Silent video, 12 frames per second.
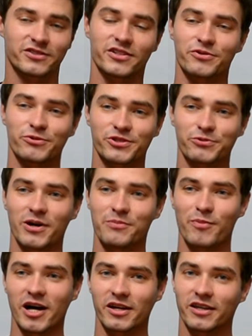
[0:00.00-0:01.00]
There was
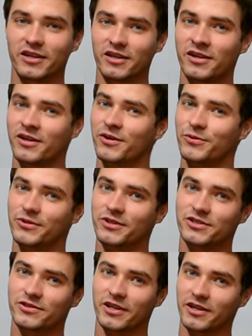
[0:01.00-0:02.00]
one monkey
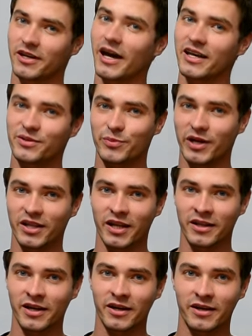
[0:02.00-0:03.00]
which like ate
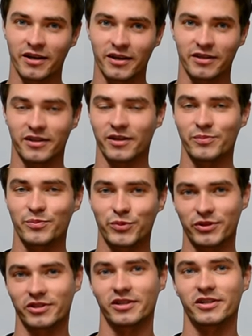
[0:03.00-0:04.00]
banana and then
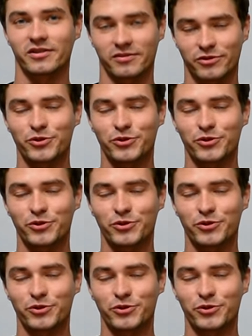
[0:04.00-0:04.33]
put he